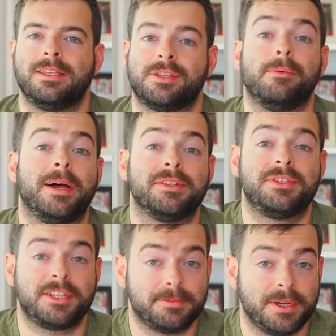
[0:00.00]
So about
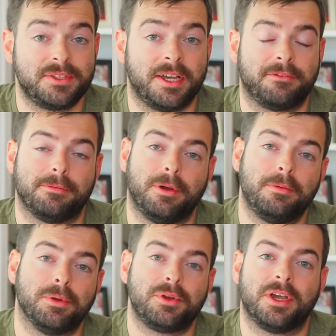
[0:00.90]
six months out from
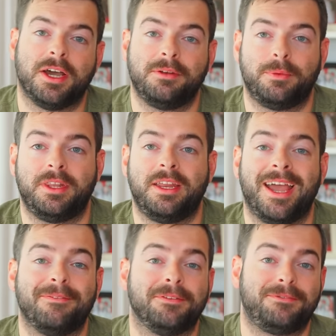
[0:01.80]
HomebrewCon, when they
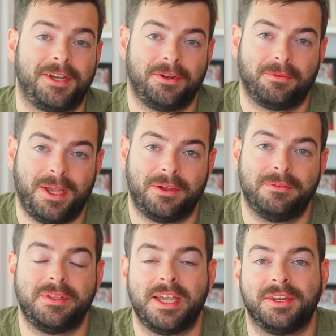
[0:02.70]
have the final round
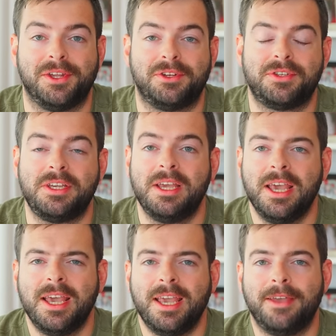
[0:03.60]
of the NHC,
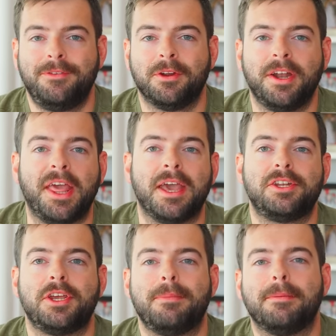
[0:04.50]
if you're an
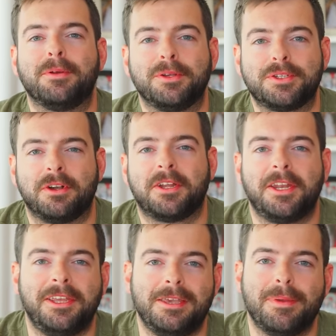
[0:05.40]
AHA member, you'll start
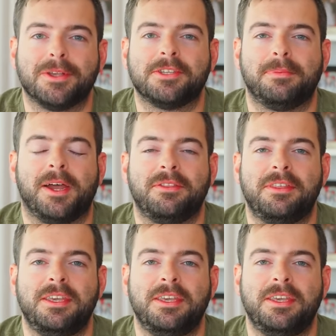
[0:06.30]
getting emails about